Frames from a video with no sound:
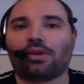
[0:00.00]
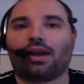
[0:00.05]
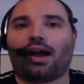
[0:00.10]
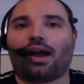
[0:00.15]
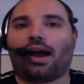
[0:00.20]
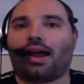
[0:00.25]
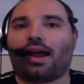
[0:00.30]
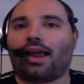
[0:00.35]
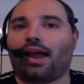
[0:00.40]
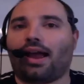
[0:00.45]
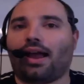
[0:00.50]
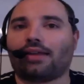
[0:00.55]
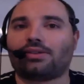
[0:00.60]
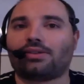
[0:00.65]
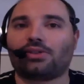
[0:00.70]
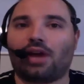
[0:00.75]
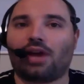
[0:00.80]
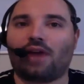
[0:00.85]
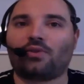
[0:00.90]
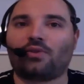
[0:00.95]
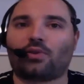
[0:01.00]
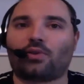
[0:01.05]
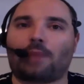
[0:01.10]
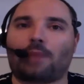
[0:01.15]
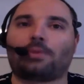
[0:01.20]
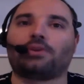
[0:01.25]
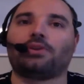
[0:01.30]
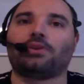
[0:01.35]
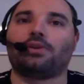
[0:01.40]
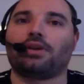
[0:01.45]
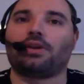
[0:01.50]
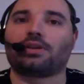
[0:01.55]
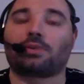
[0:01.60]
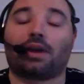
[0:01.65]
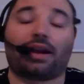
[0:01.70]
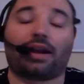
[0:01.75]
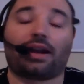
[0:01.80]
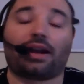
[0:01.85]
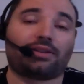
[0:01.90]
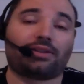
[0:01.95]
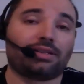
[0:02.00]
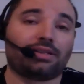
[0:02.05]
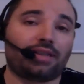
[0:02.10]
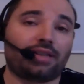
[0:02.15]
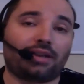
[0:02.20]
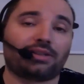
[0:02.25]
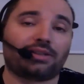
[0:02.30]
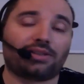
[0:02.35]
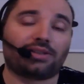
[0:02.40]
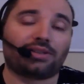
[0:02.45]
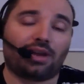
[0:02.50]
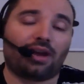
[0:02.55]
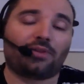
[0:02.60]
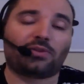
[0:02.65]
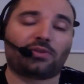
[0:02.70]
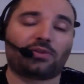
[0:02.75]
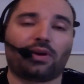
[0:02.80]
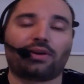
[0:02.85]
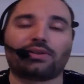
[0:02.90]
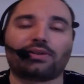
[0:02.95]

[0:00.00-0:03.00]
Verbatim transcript: I had software opportunities where I could start selling software.